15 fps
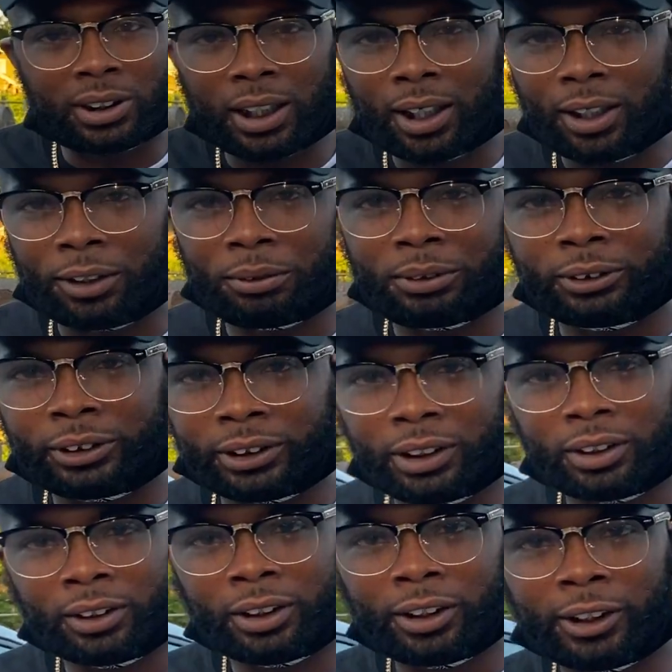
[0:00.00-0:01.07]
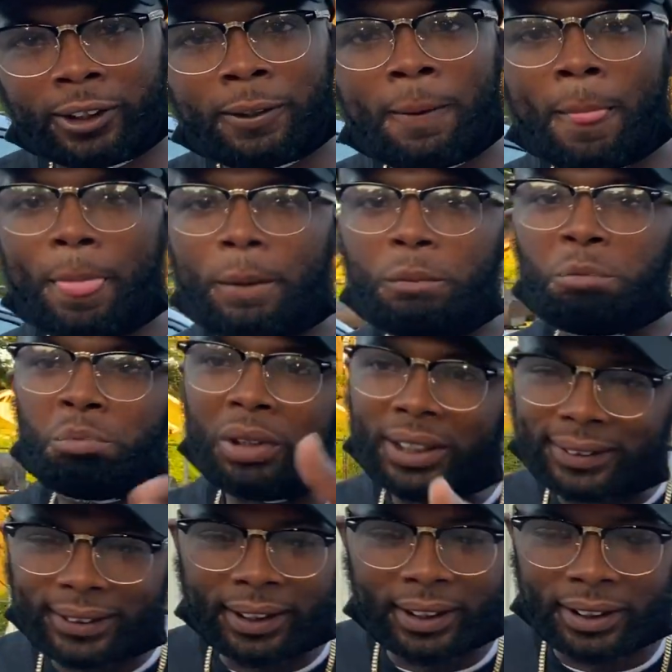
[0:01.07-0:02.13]
tired. You was jet lagged.
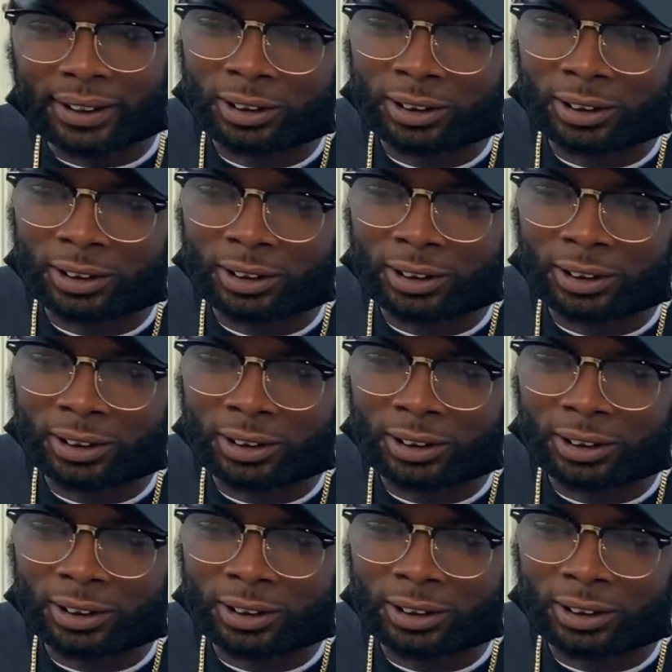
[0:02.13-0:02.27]
Monday